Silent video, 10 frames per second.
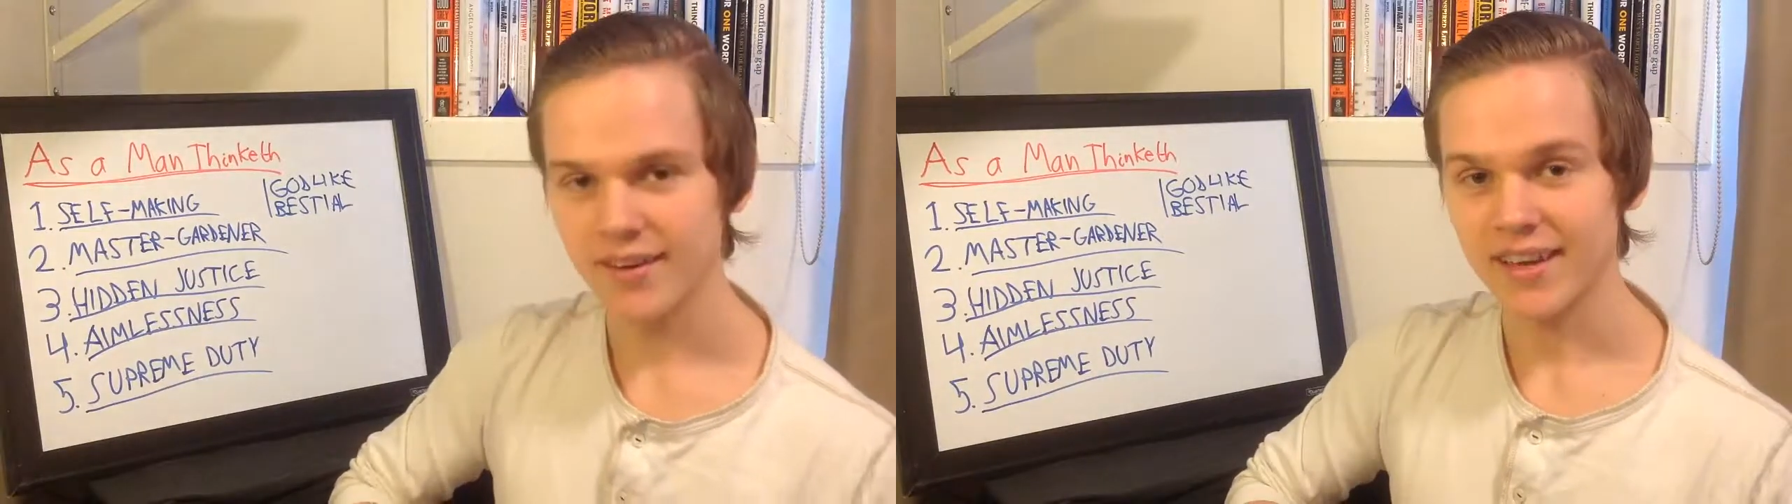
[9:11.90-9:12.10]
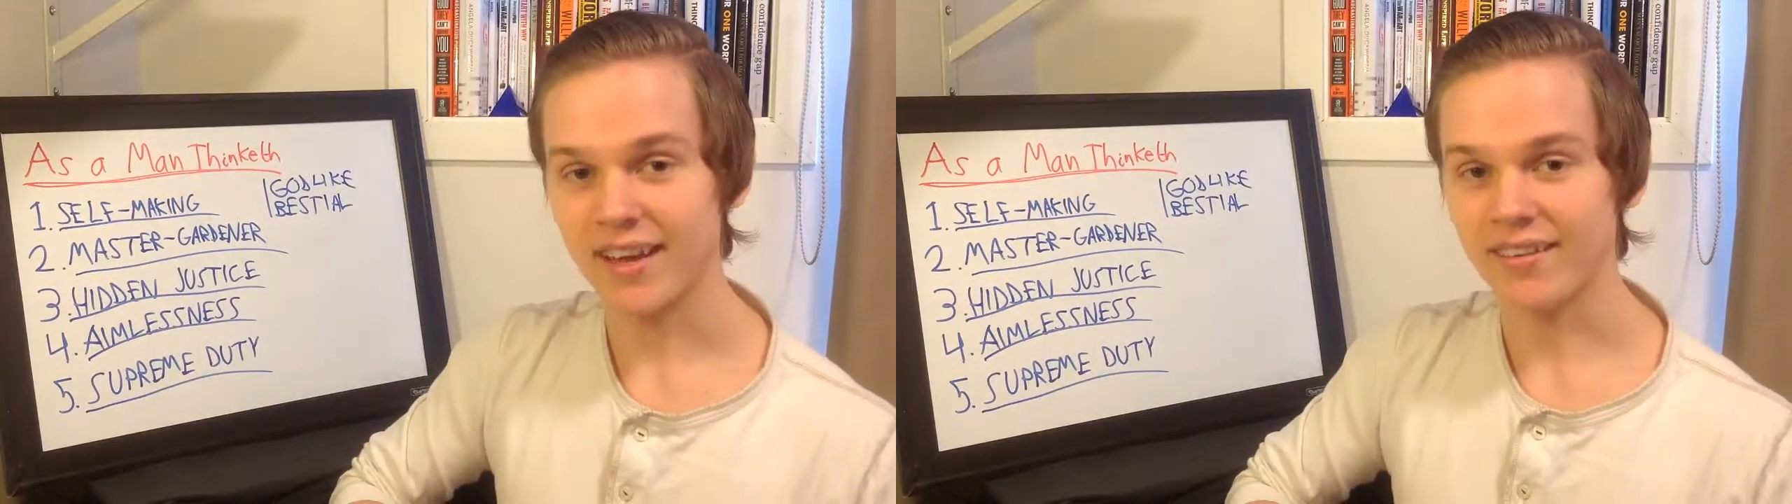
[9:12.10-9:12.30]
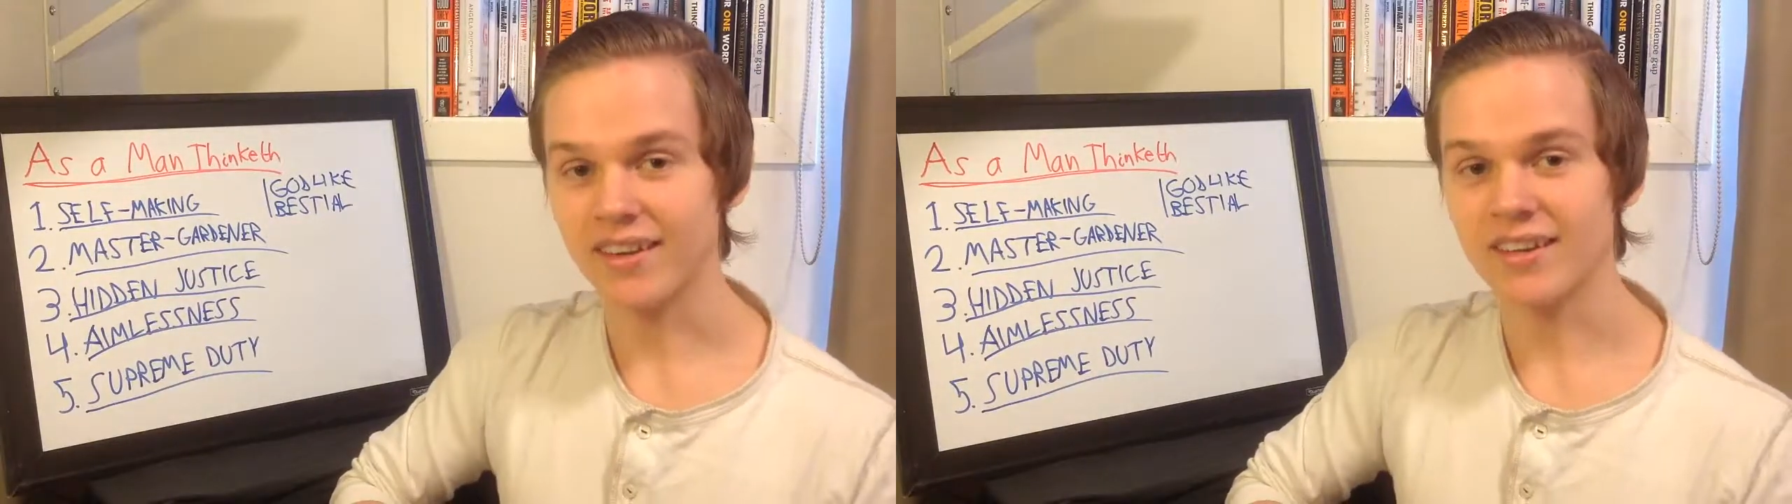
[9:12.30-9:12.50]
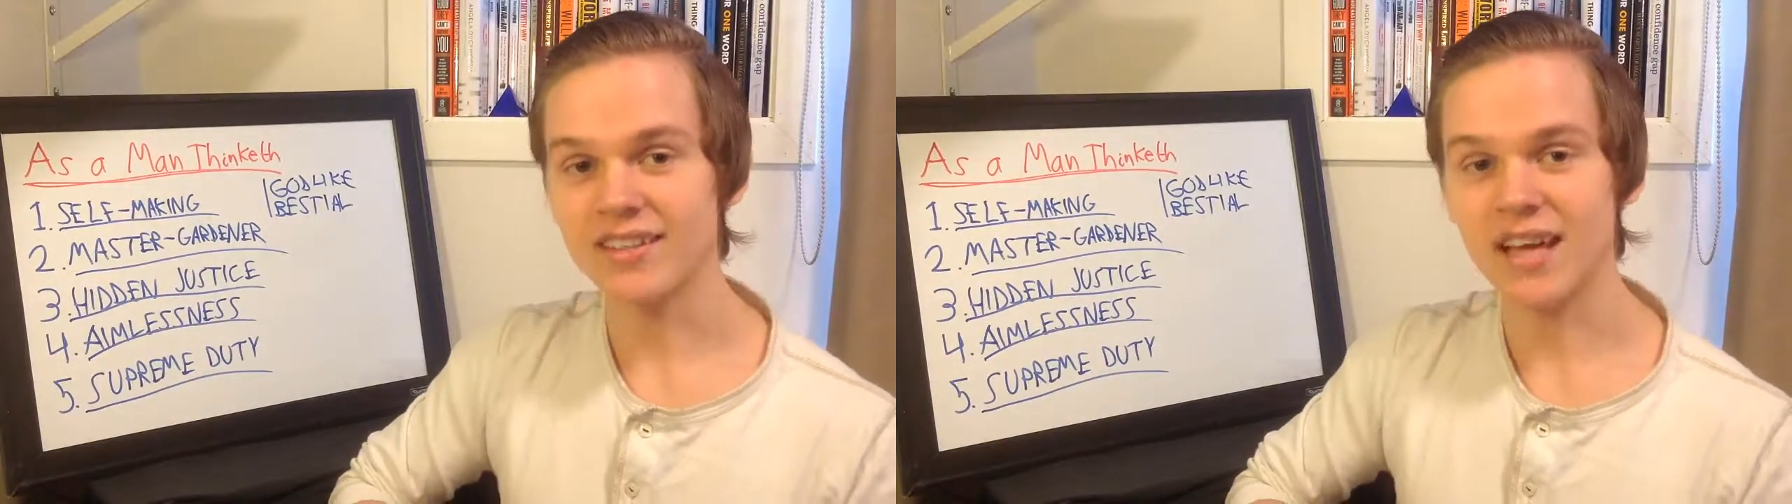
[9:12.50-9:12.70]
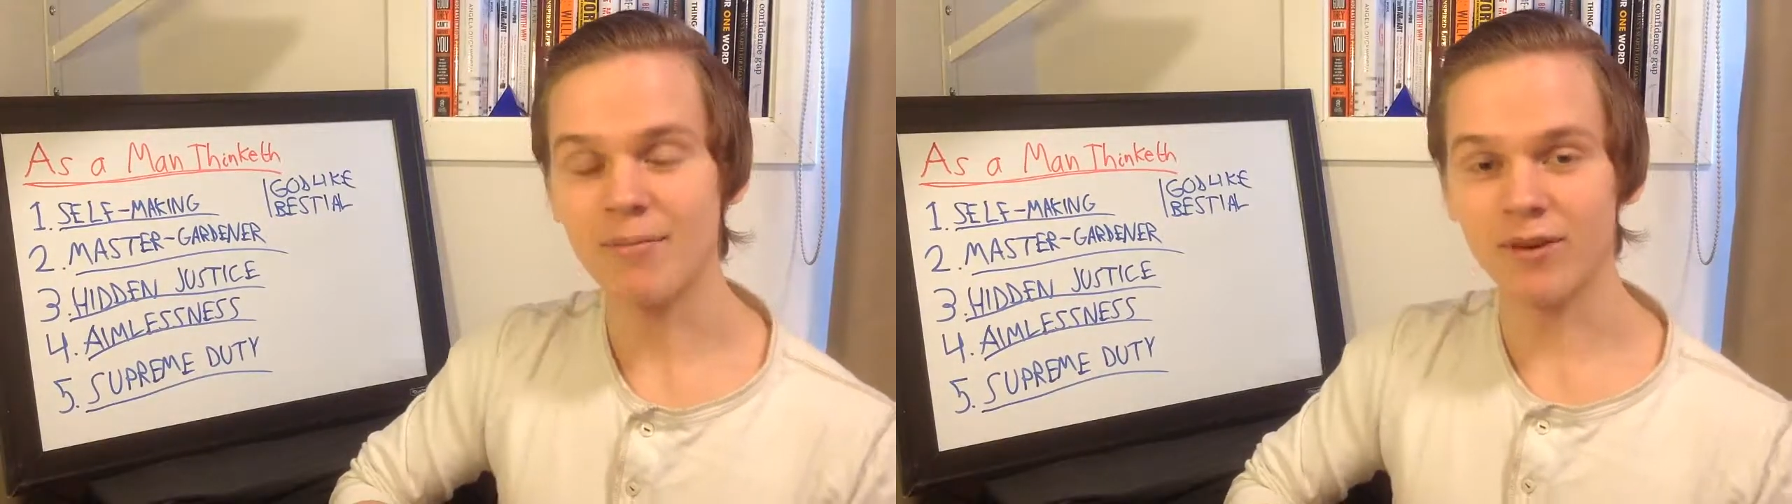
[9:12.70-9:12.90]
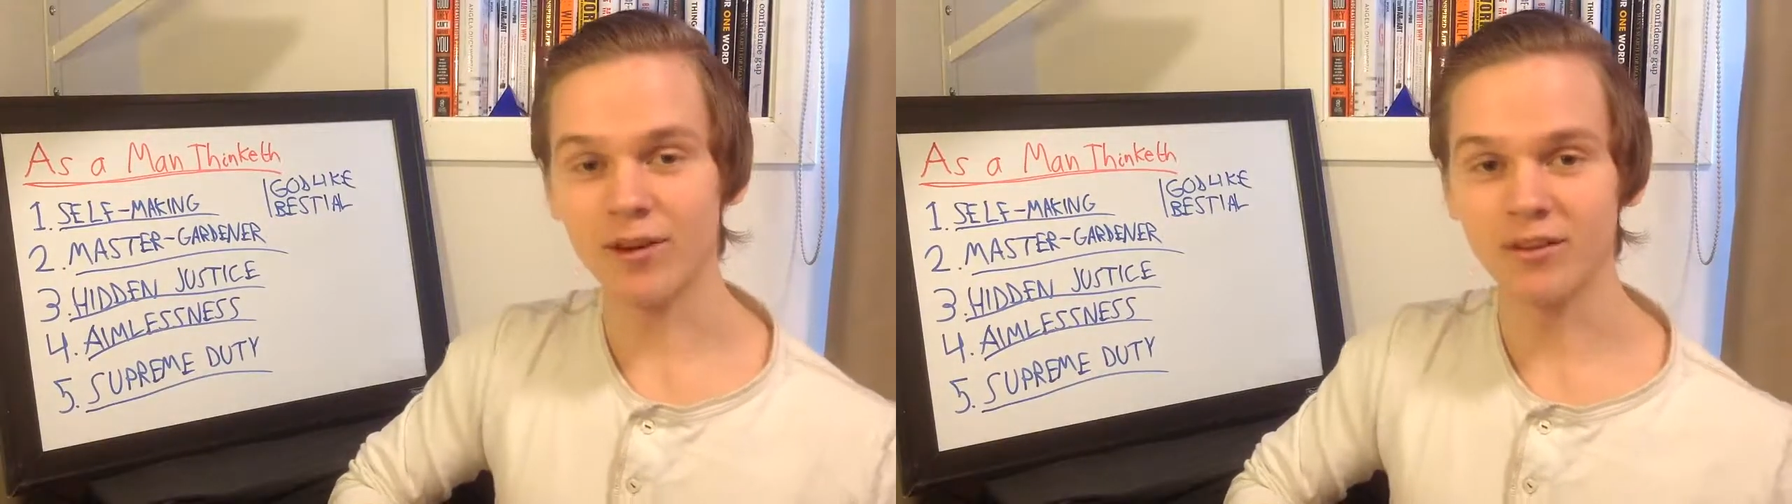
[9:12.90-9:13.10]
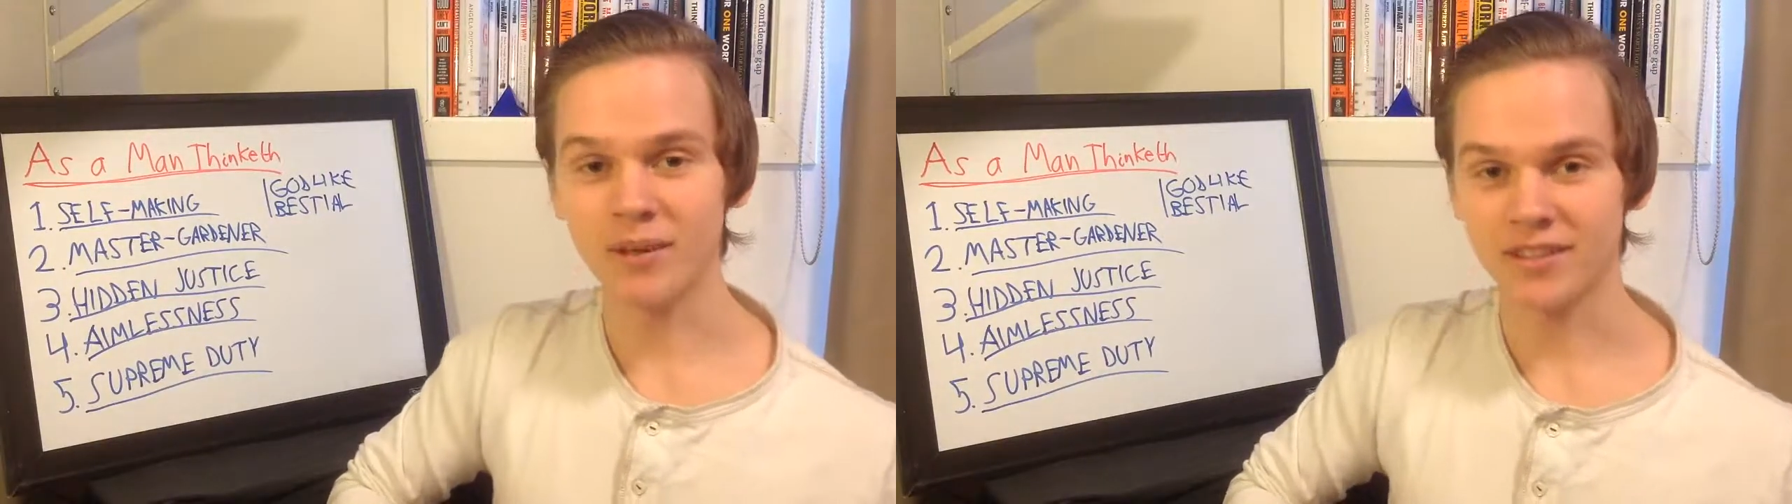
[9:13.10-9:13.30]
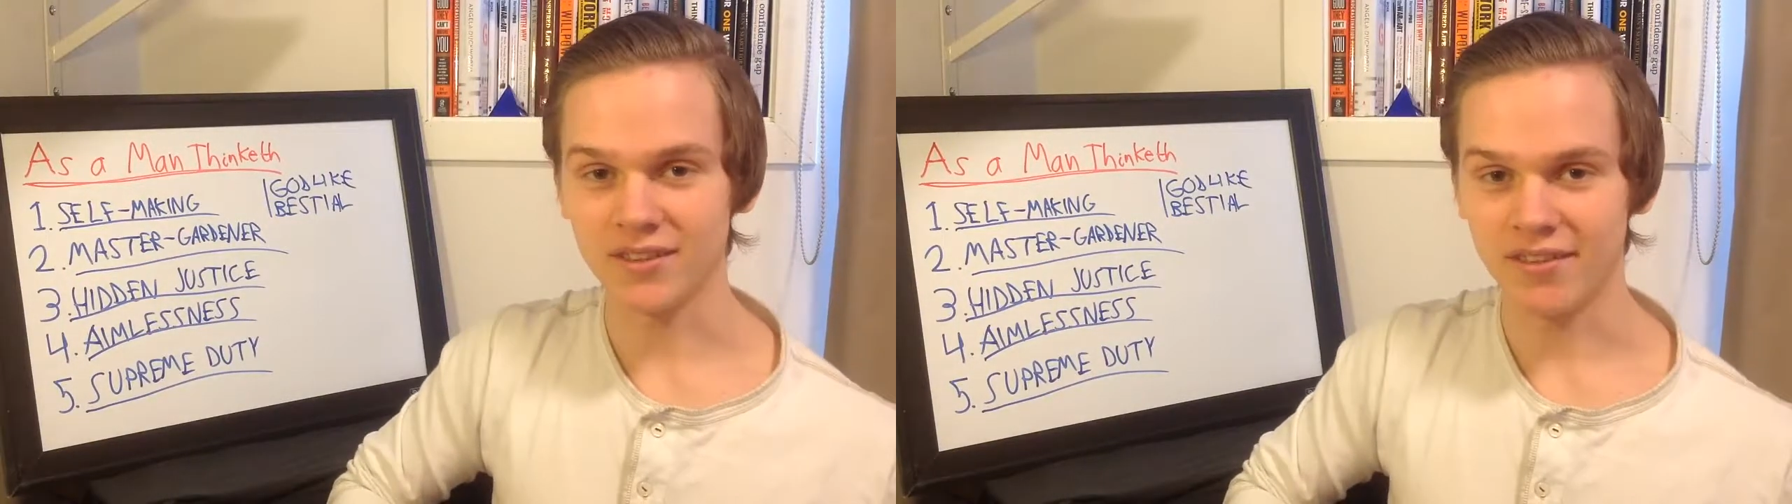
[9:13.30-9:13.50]
yes, and then James also
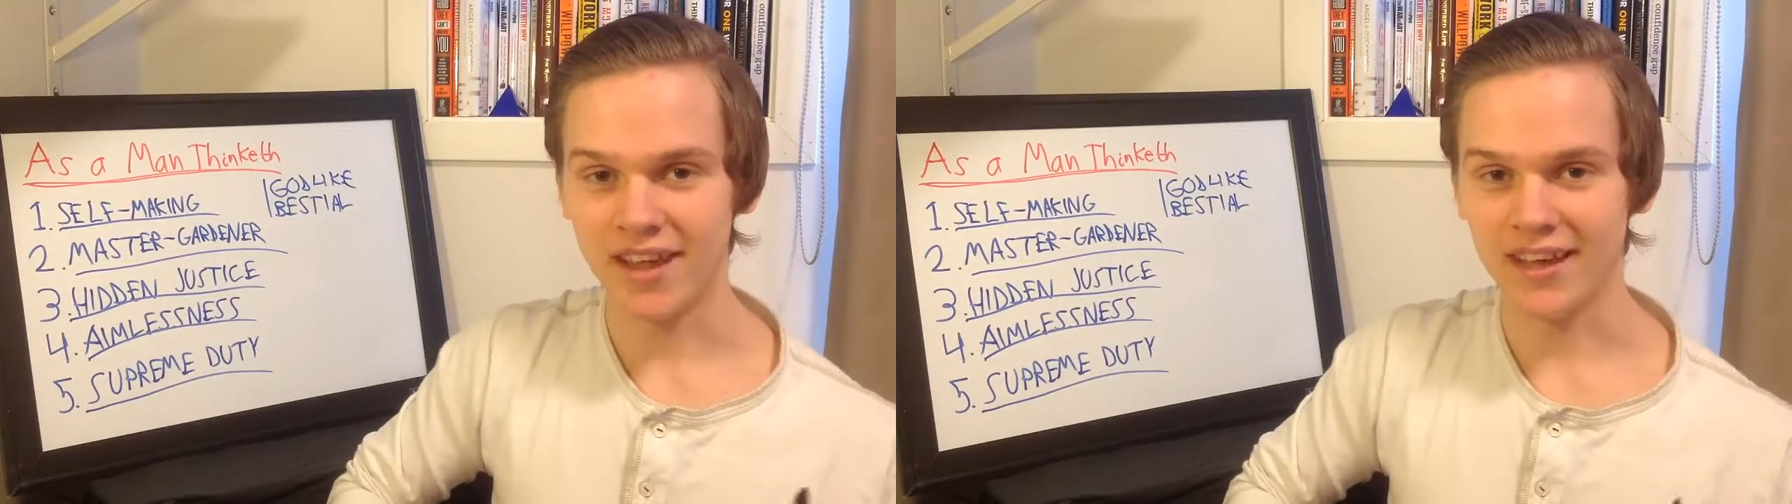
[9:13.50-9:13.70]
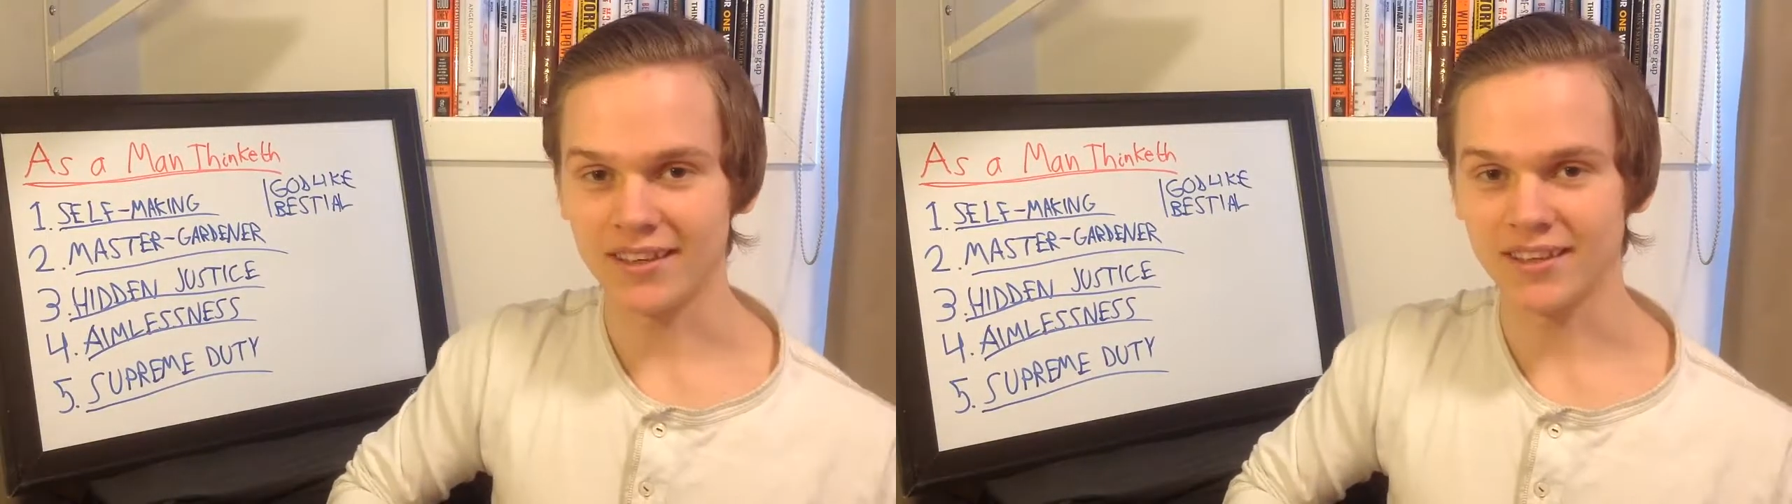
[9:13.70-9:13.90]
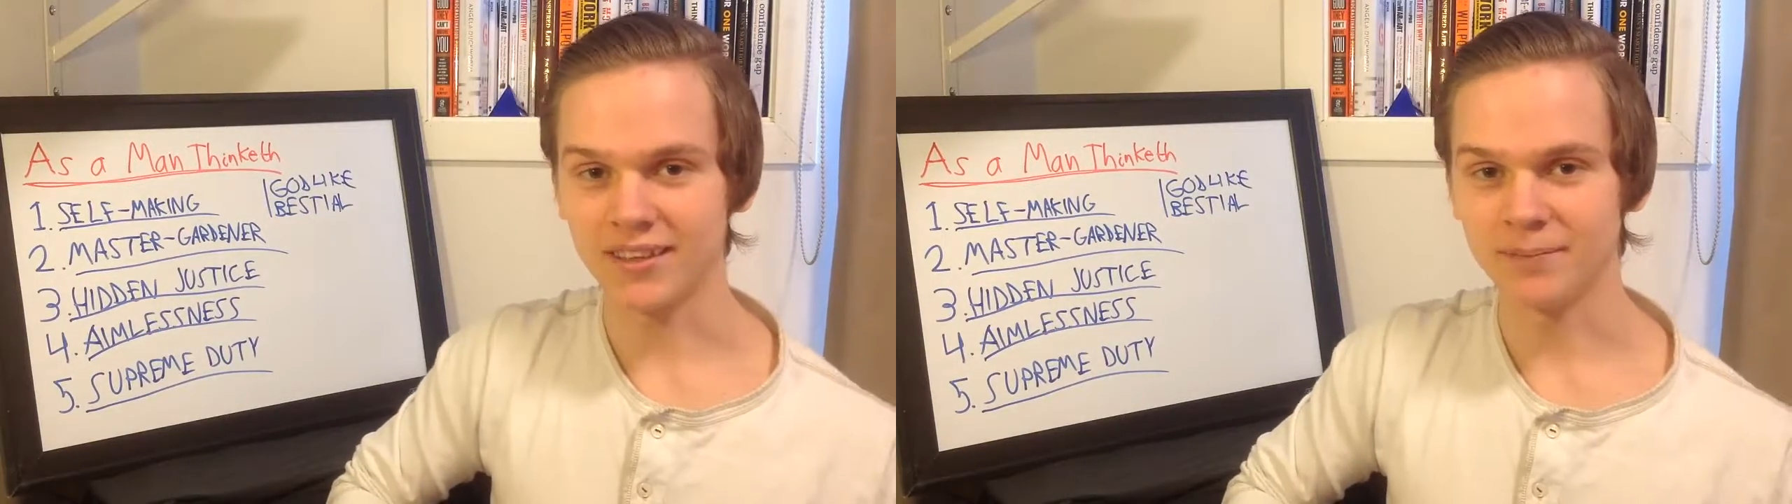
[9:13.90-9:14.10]
mentions that